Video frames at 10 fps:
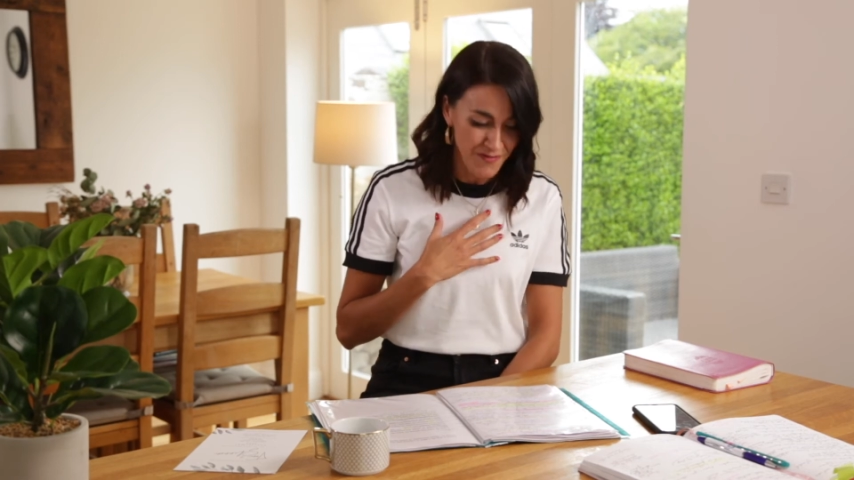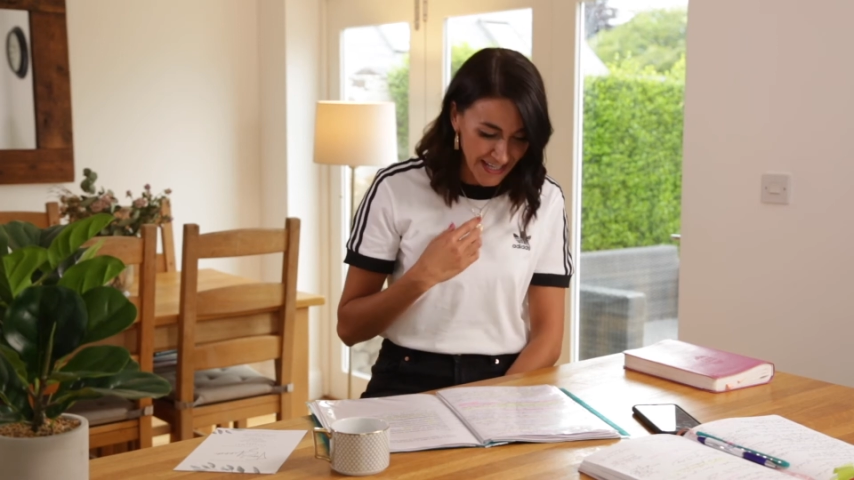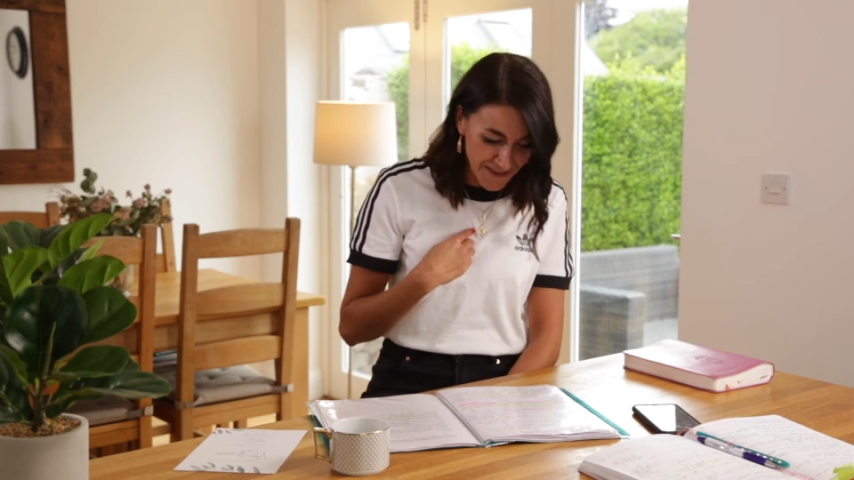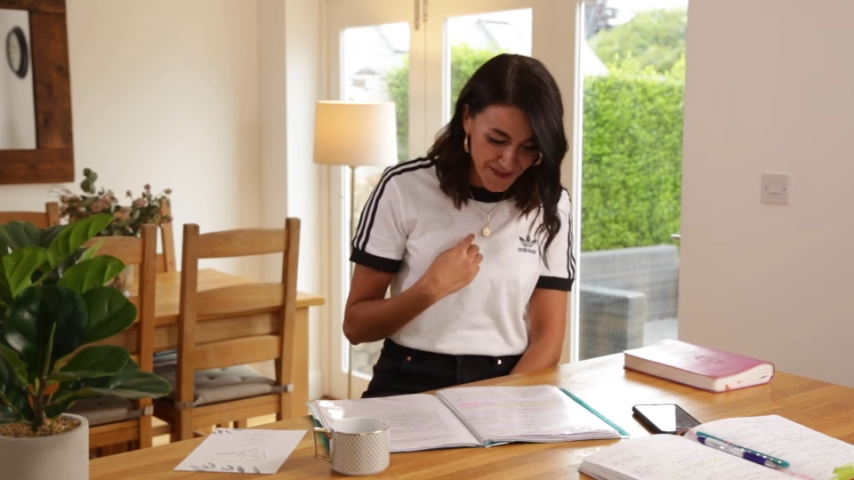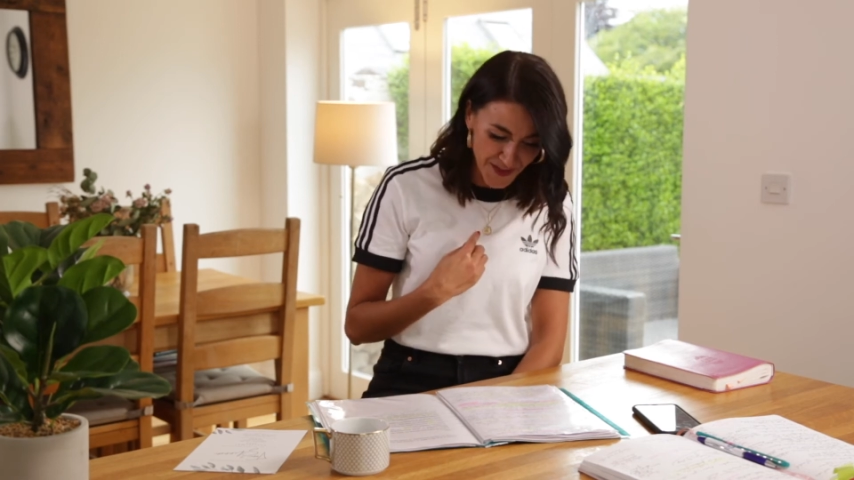
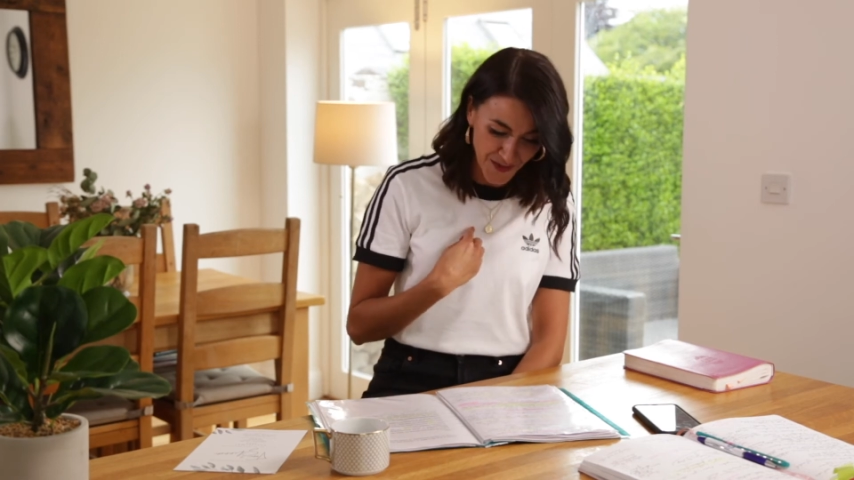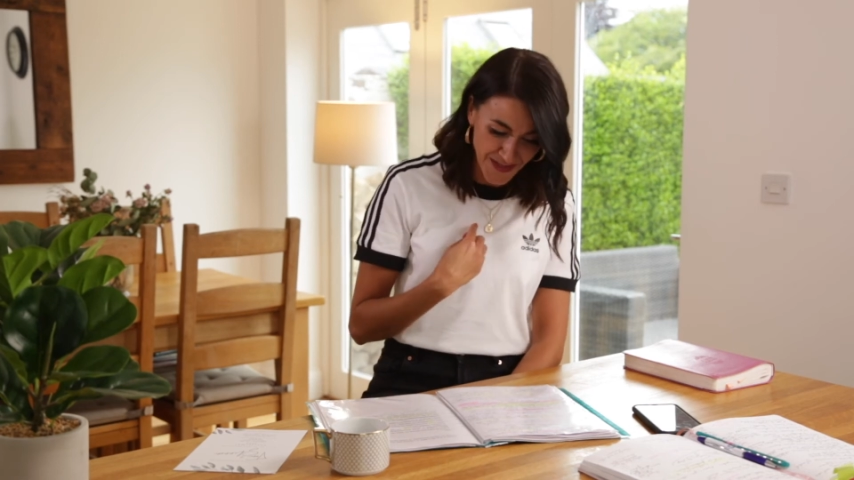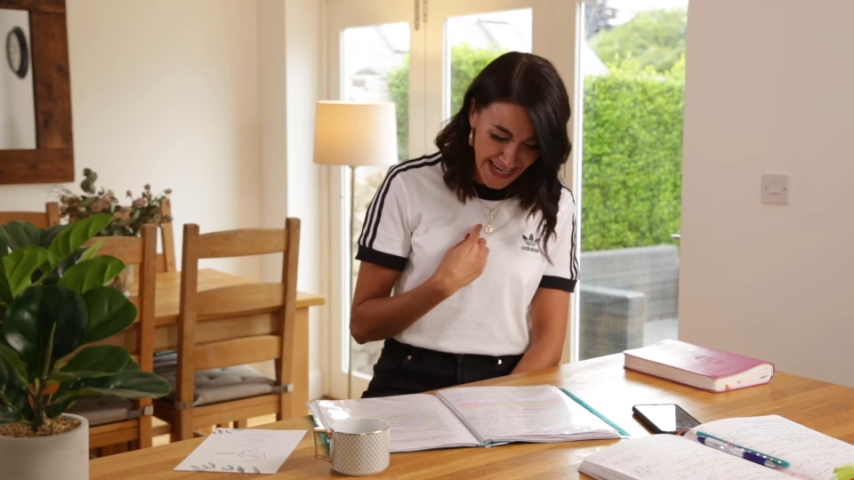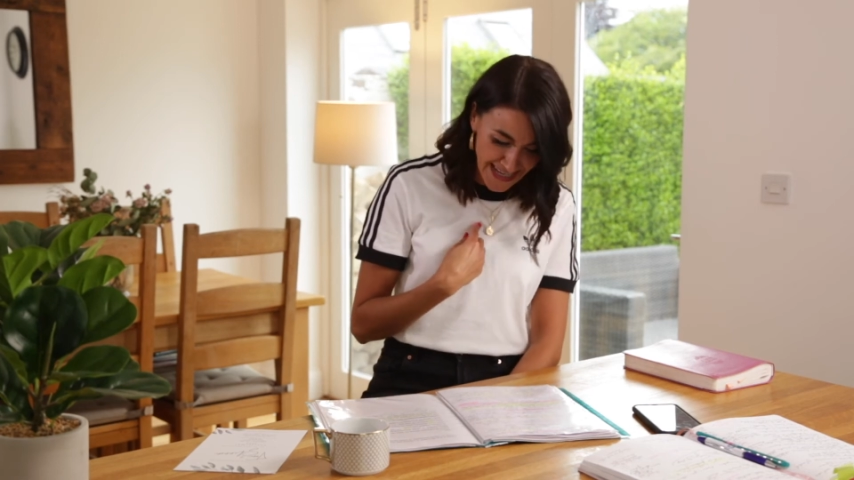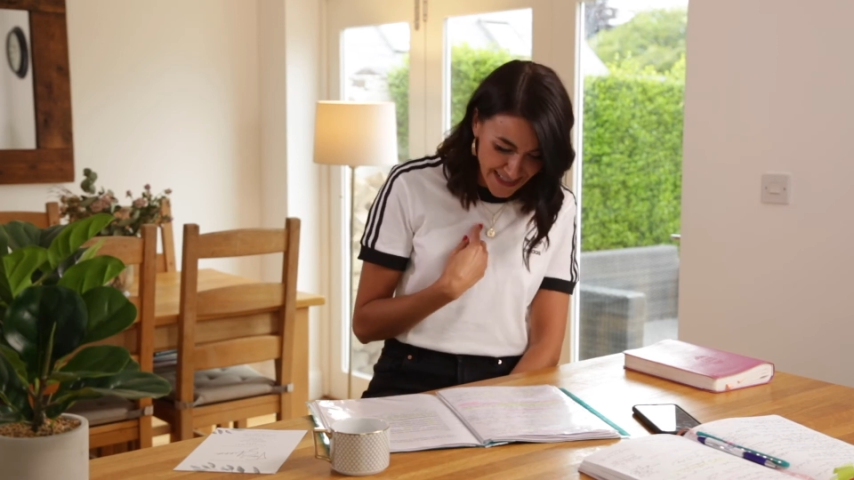lived your
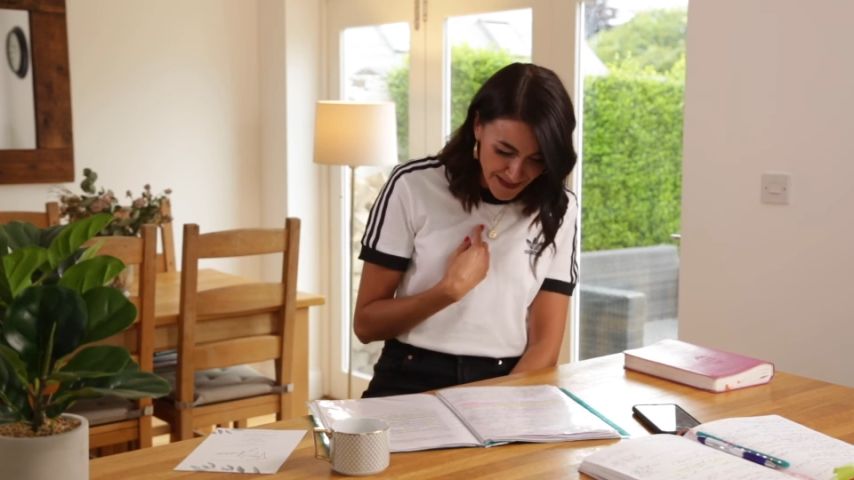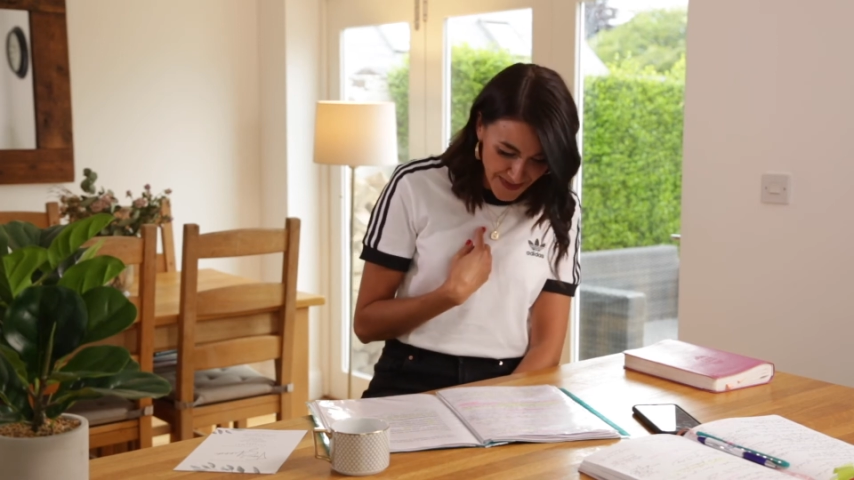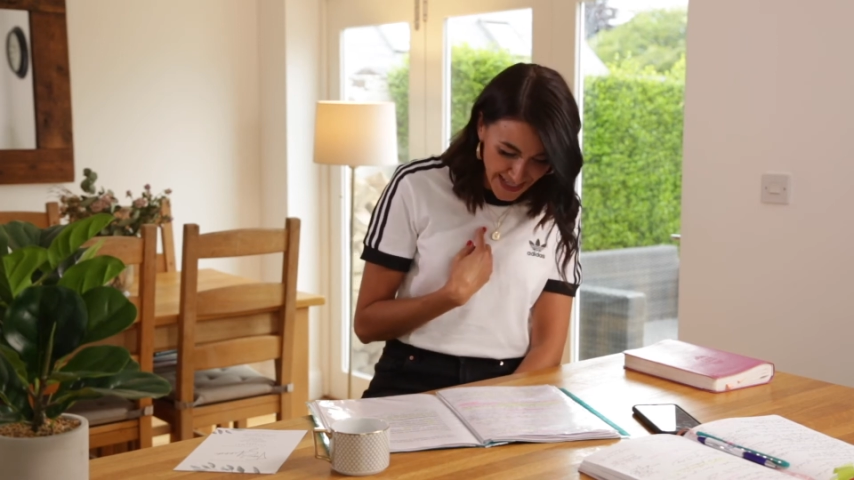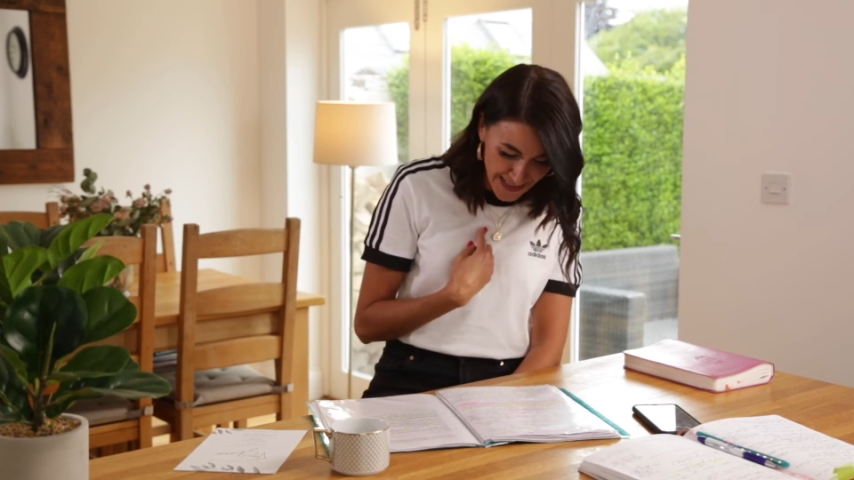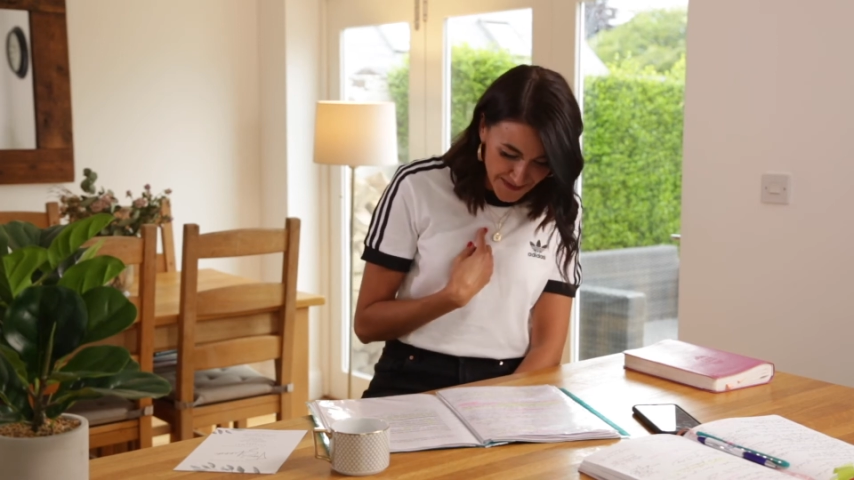
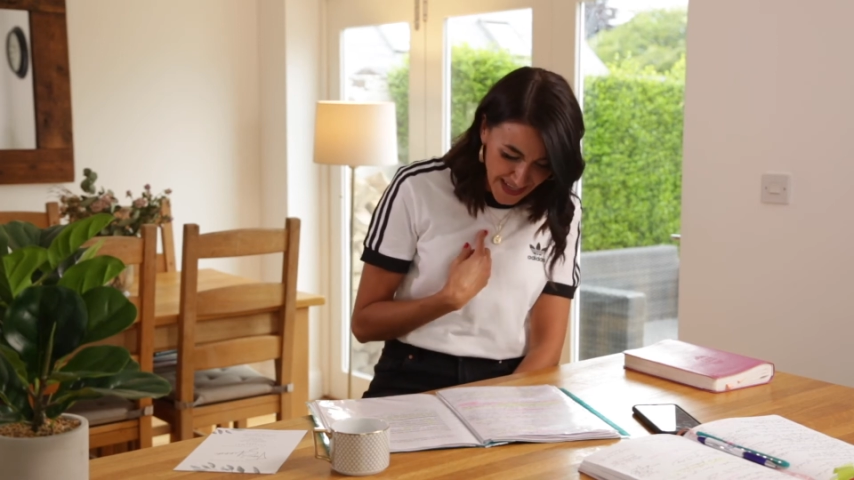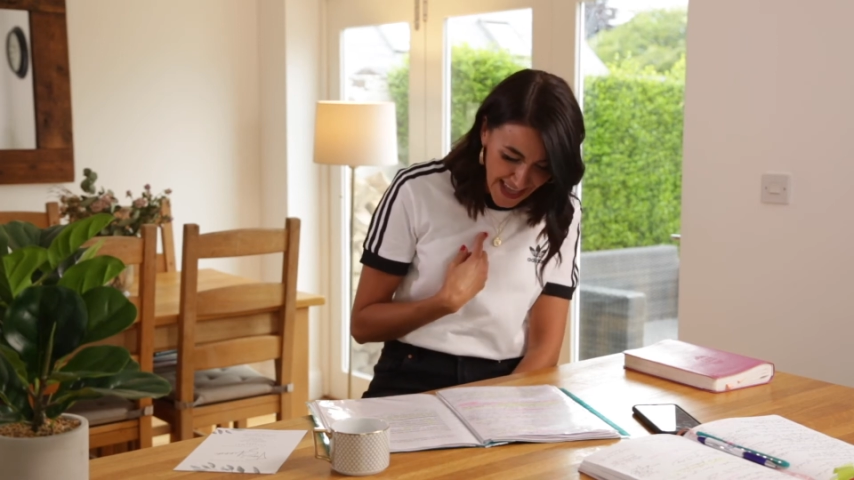testimony.